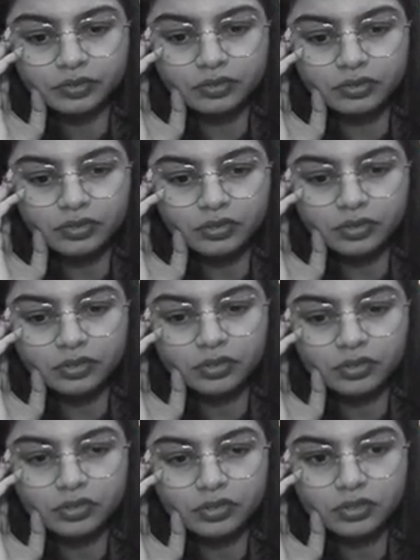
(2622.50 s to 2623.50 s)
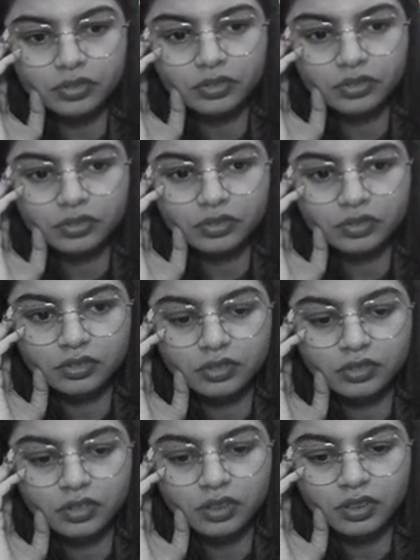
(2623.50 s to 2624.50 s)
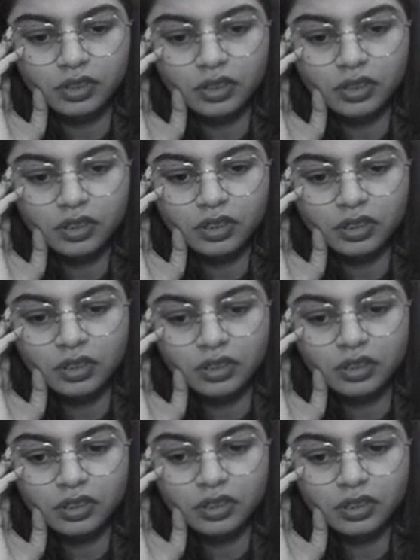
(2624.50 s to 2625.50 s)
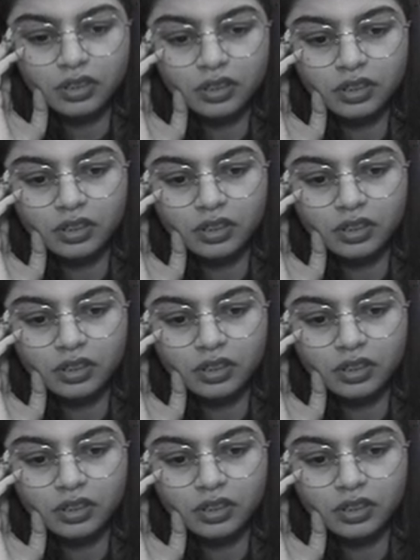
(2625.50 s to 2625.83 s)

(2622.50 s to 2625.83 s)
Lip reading: Nothing is said.